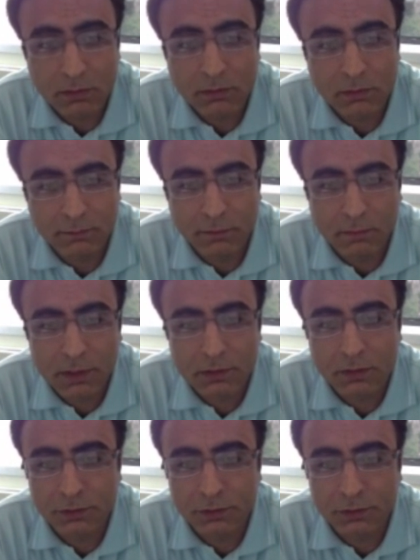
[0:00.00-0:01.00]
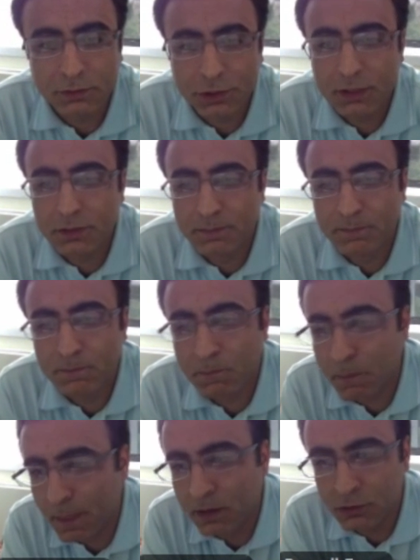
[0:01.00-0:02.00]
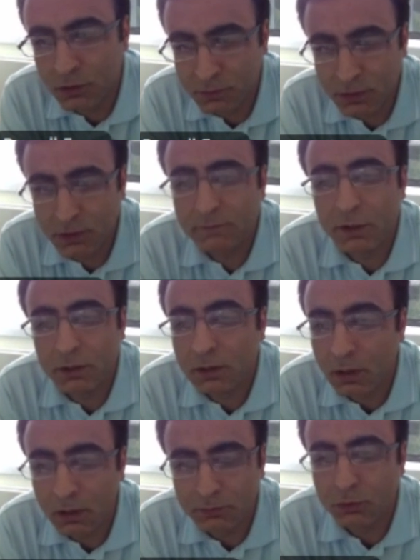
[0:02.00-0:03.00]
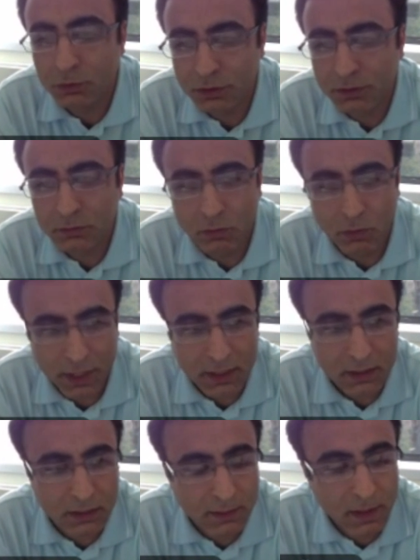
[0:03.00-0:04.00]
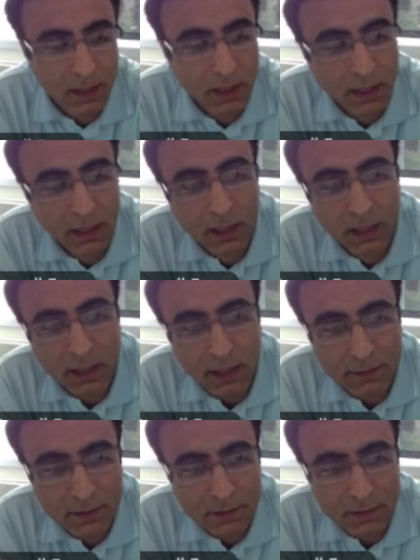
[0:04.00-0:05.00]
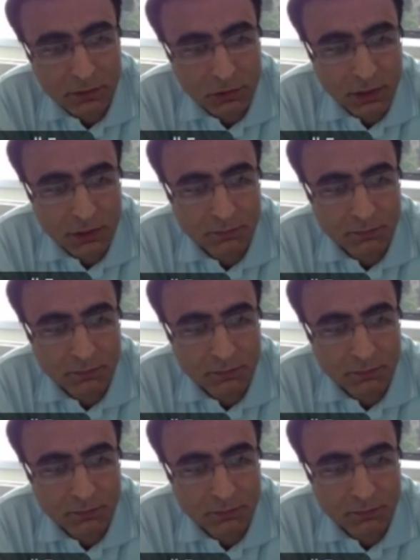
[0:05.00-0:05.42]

global conformational change was observed. They call it protein quake. And this